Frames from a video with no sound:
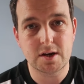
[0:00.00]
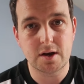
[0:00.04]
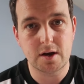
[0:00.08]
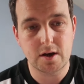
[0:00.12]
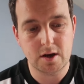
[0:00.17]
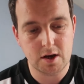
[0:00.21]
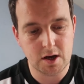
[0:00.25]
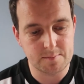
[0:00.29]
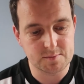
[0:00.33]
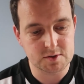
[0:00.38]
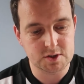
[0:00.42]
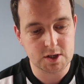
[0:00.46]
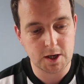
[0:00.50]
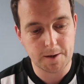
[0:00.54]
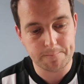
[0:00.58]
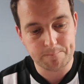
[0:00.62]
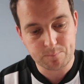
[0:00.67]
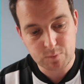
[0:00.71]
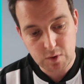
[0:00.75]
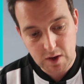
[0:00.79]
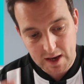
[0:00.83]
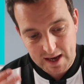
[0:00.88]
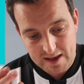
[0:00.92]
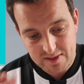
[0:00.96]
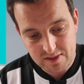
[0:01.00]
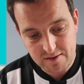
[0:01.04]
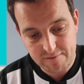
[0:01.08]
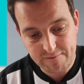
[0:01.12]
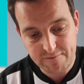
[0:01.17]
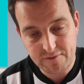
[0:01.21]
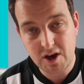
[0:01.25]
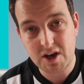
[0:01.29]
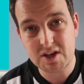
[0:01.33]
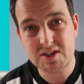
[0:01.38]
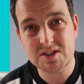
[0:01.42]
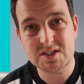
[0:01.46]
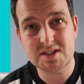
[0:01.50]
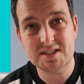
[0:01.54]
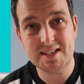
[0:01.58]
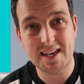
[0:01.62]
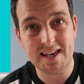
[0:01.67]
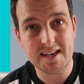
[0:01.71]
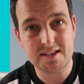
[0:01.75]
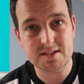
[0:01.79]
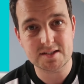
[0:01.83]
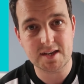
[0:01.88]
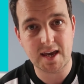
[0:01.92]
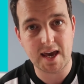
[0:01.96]
at home. So in the first
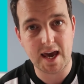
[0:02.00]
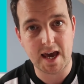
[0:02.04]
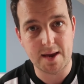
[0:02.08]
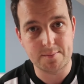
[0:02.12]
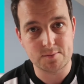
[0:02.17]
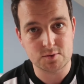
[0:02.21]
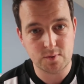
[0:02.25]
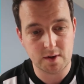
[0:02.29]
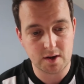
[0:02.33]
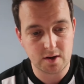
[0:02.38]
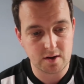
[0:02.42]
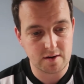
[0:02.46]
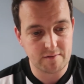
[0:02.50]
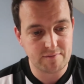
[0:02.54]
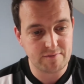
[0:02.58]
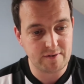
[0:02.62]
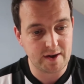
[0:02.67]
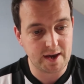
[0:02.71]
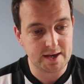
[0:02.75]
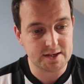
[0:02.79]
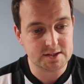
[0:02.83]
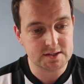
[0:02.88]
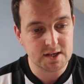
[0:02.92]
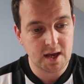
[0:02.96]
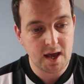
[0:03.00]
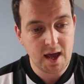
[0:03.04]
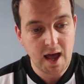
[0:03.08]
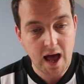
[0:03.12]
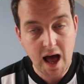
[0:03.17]
six games, we're going to face